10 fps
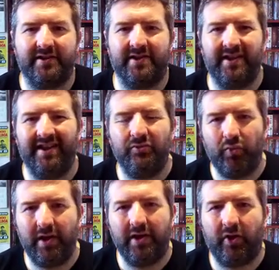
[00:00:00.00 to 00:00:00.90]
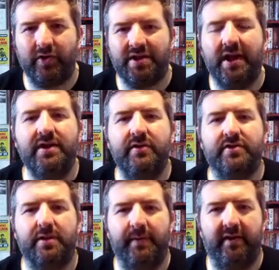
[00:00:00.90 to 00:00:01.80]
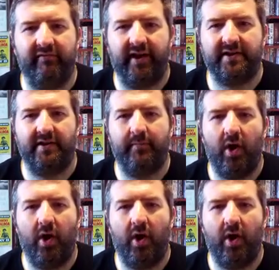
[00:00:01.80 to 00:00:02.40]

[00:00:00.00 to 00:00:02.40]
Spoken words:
he really continues to be the victim,